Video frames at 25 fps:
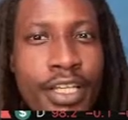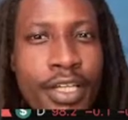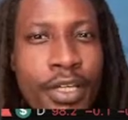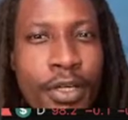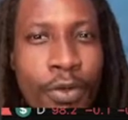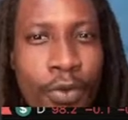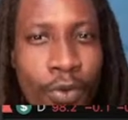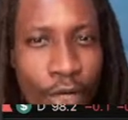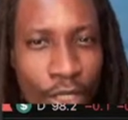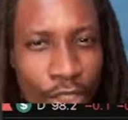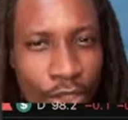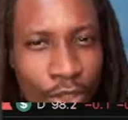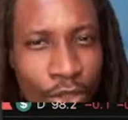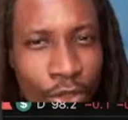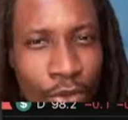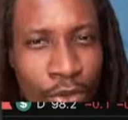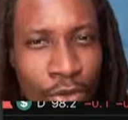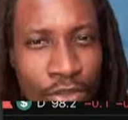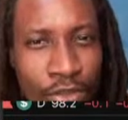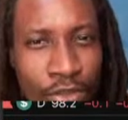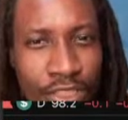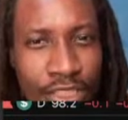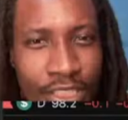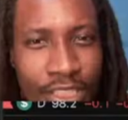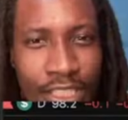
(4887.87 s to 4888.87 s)
What do you
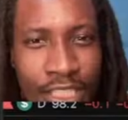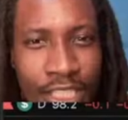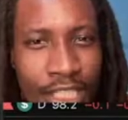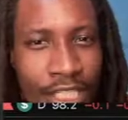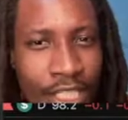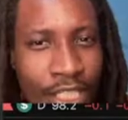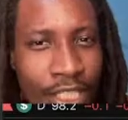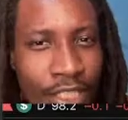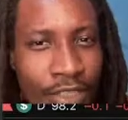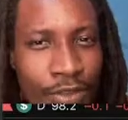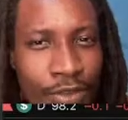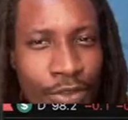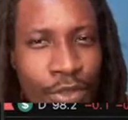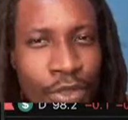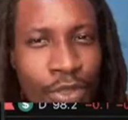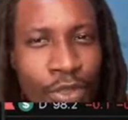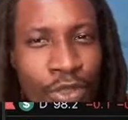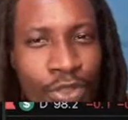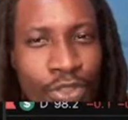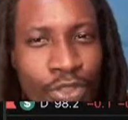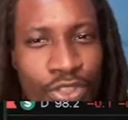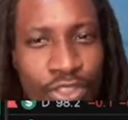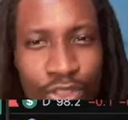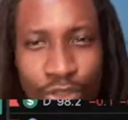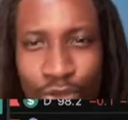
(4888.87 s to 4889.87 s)
see? Do
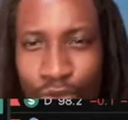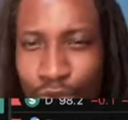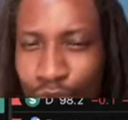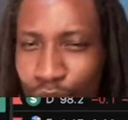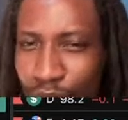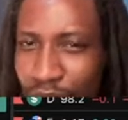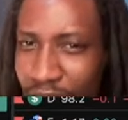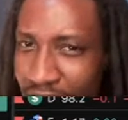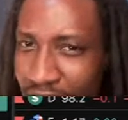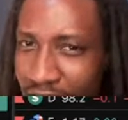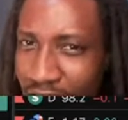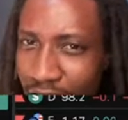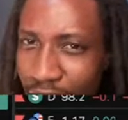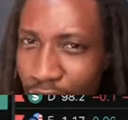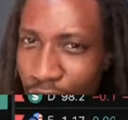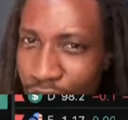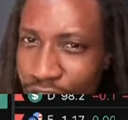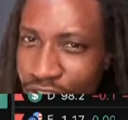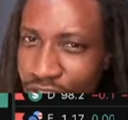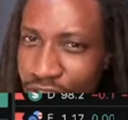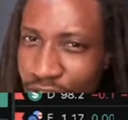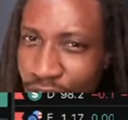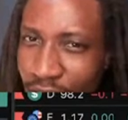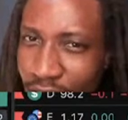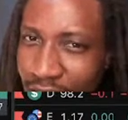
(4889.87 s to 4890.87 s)
you see where
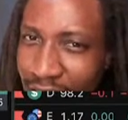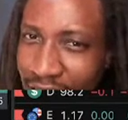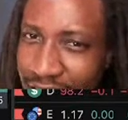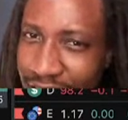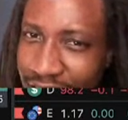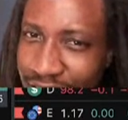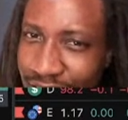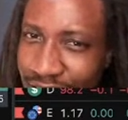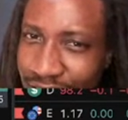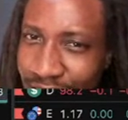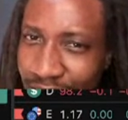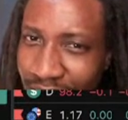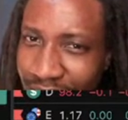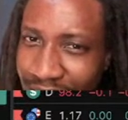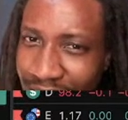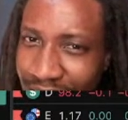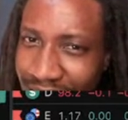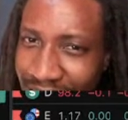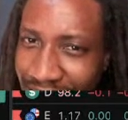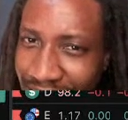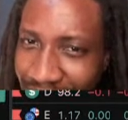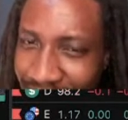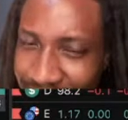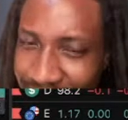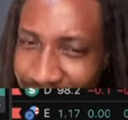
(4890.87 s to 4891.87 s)
Aussie Dollar is
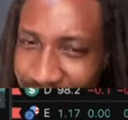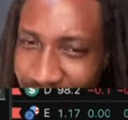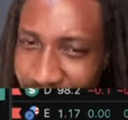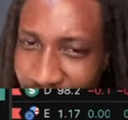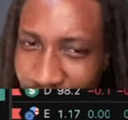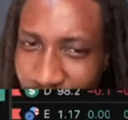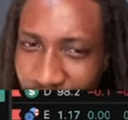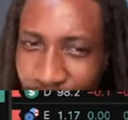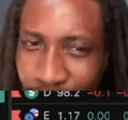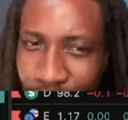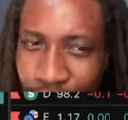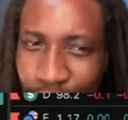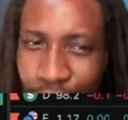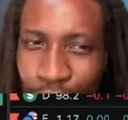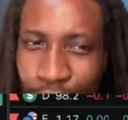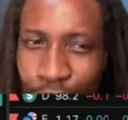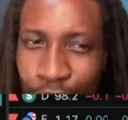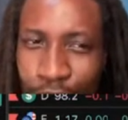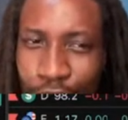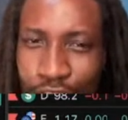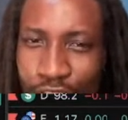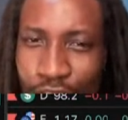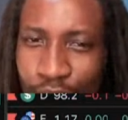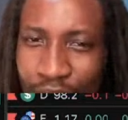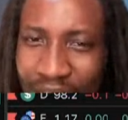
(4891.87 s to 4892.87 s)
trading at? Do
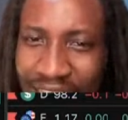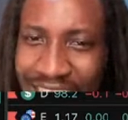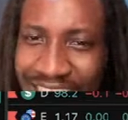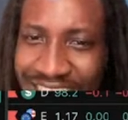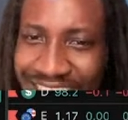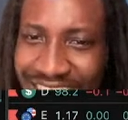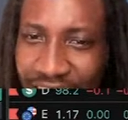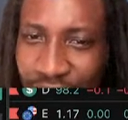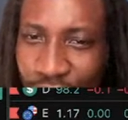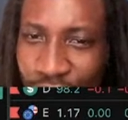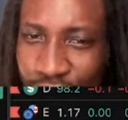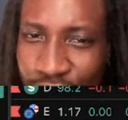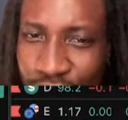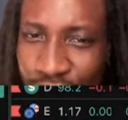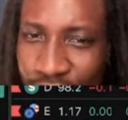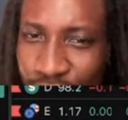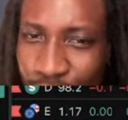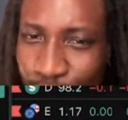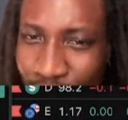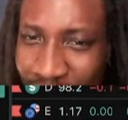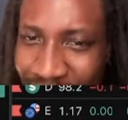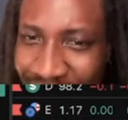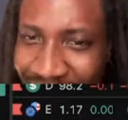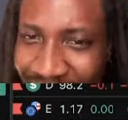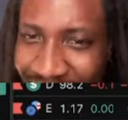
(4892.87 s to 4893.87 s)
you see where the secondary
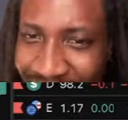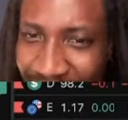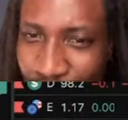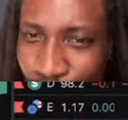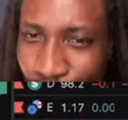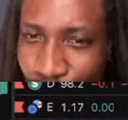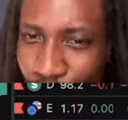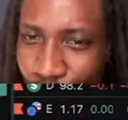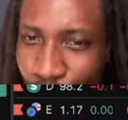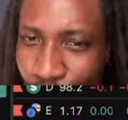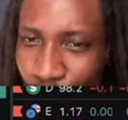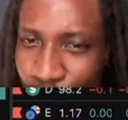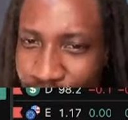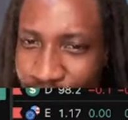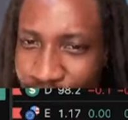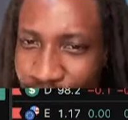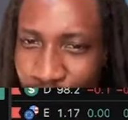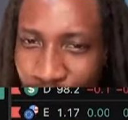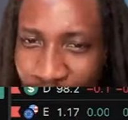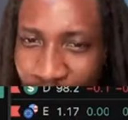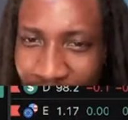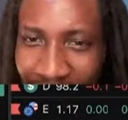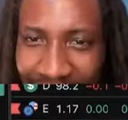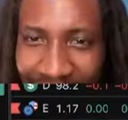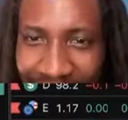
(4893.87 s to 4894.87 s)
trend line of Aussie
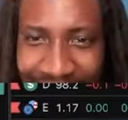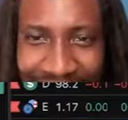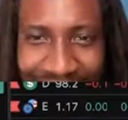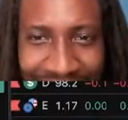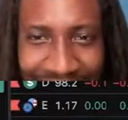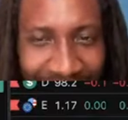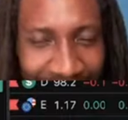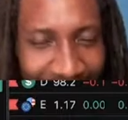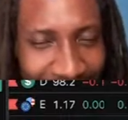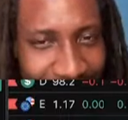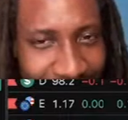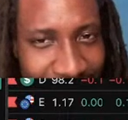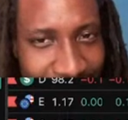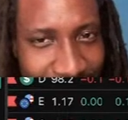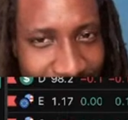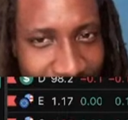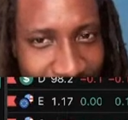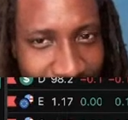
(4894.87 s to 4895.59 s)
Dollar is at?